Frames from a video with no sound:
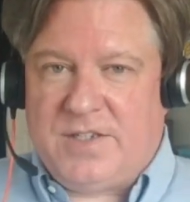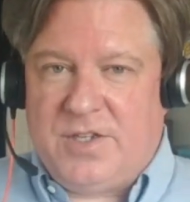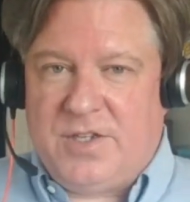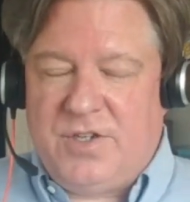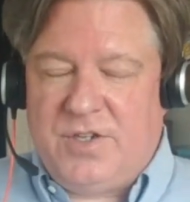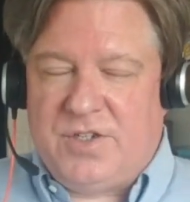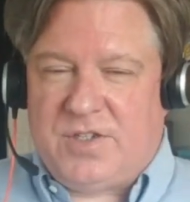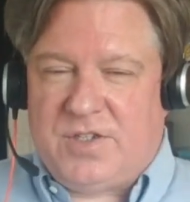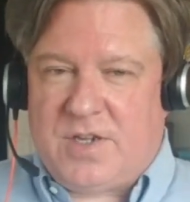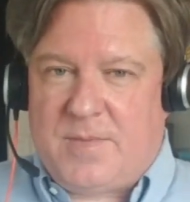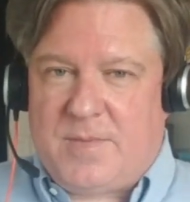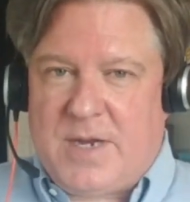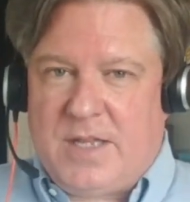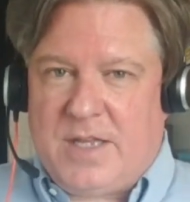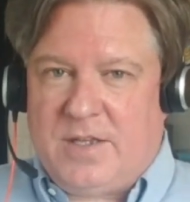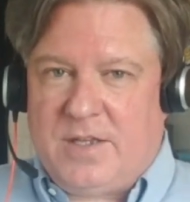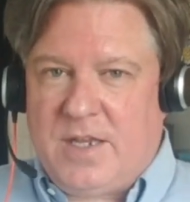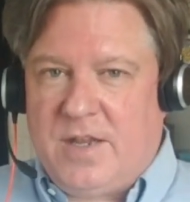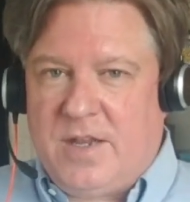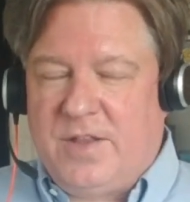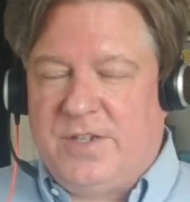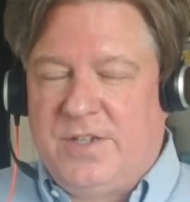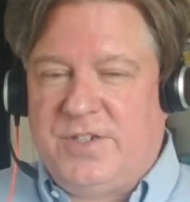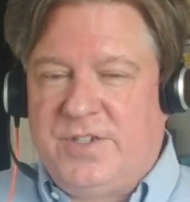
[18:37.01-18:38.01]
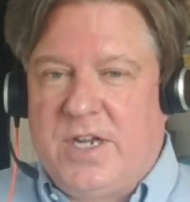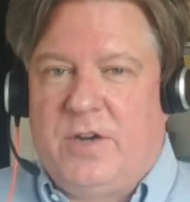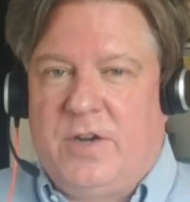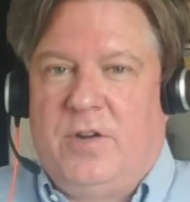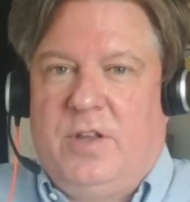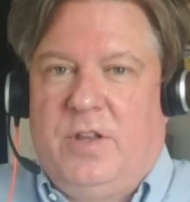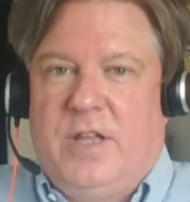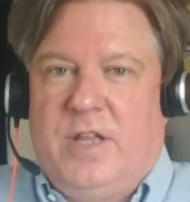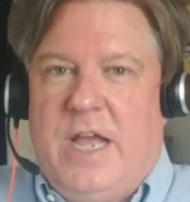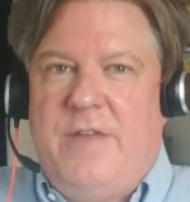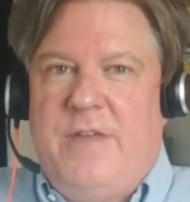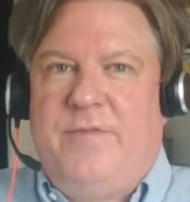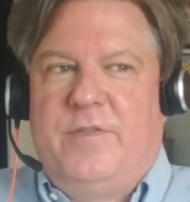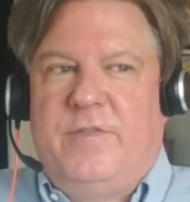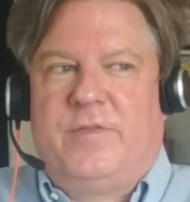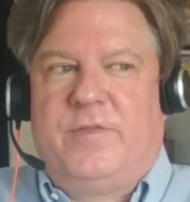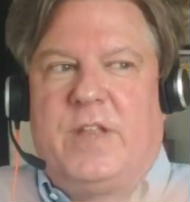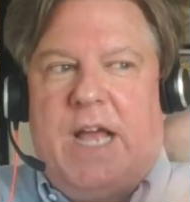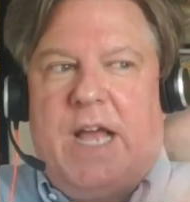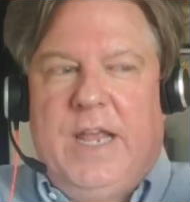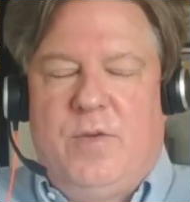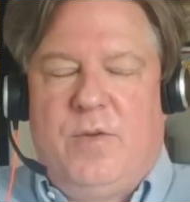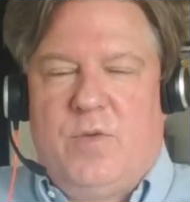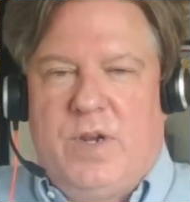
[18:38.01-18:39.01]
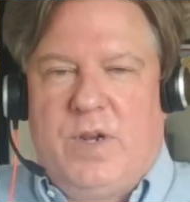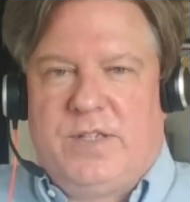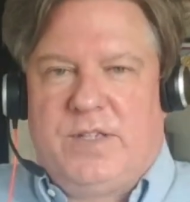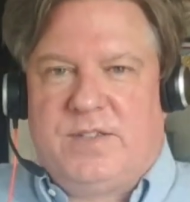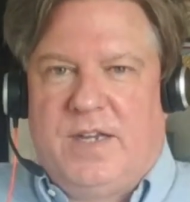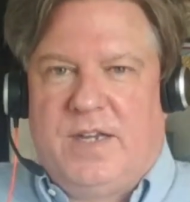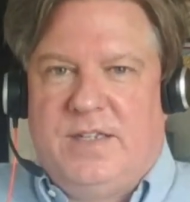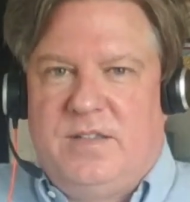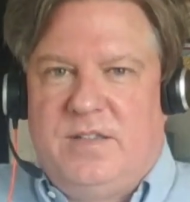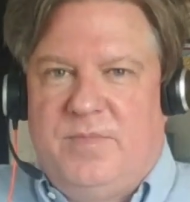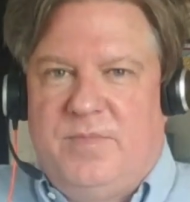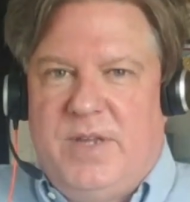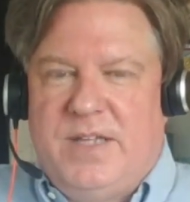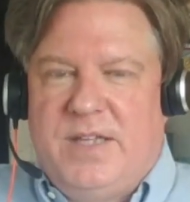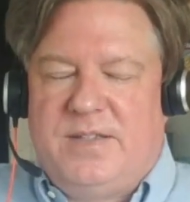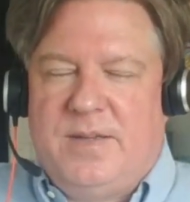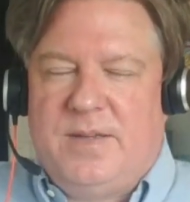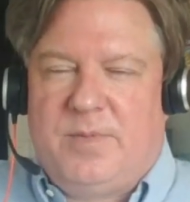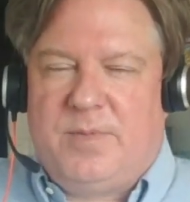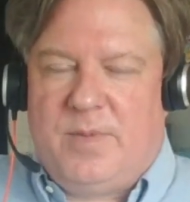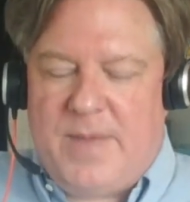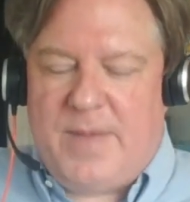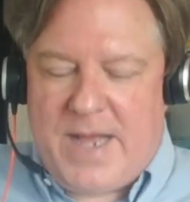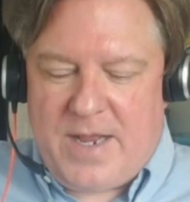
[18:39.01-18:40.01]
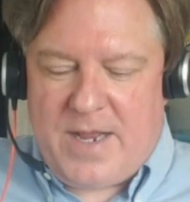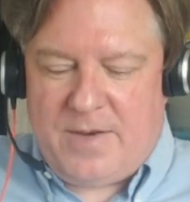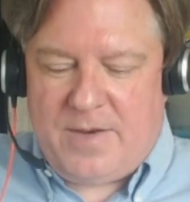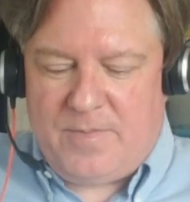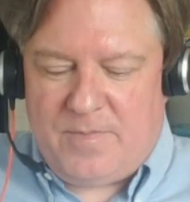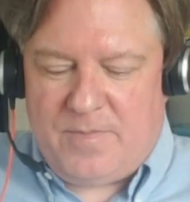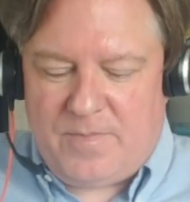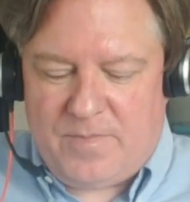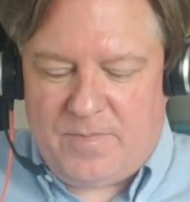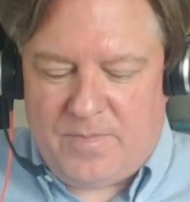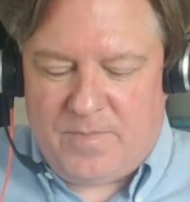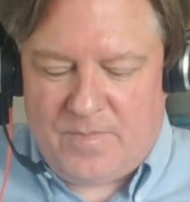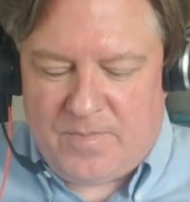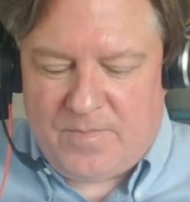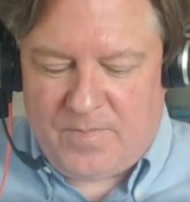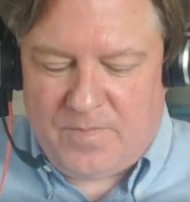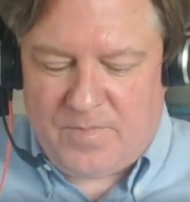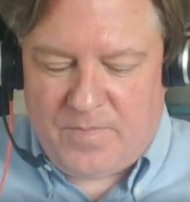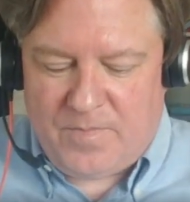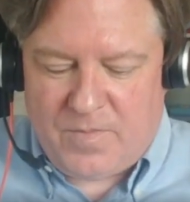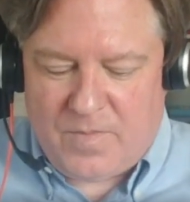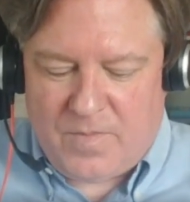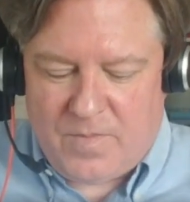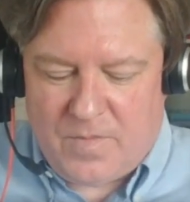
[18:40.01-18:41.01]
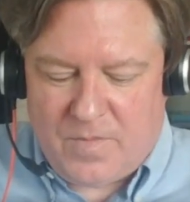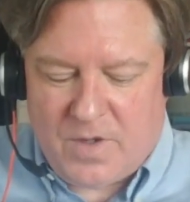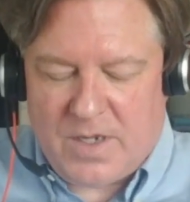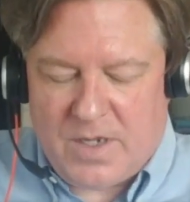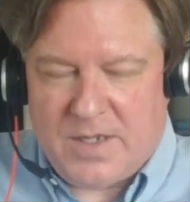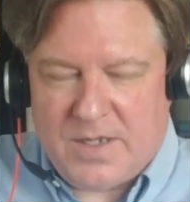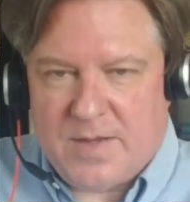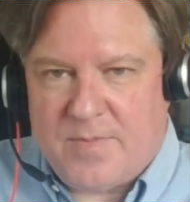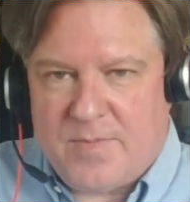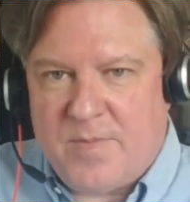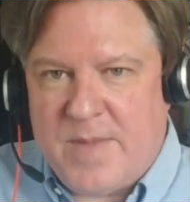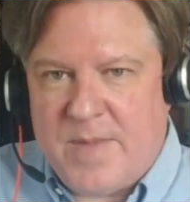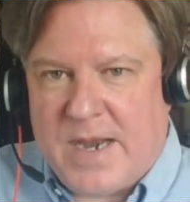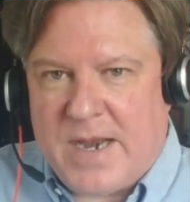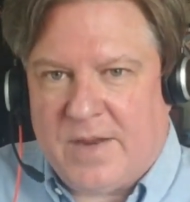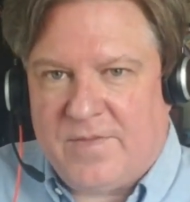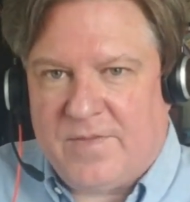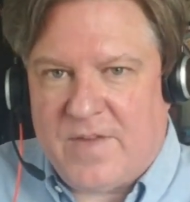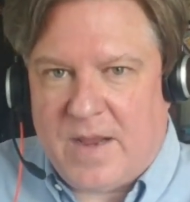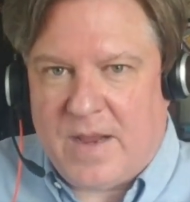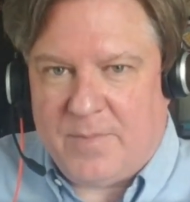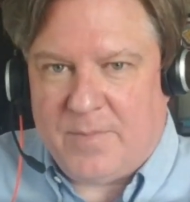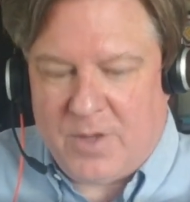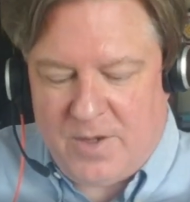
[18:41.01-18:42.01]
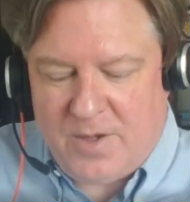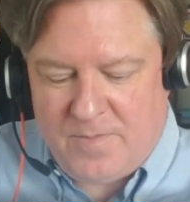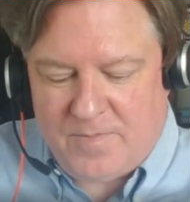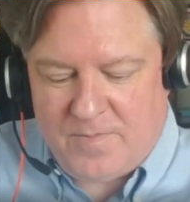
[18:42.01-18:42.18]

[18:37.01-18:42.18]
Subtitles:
Can you just talk about kind of the general life of like what it's like to be a diplomat in a diplomatic family?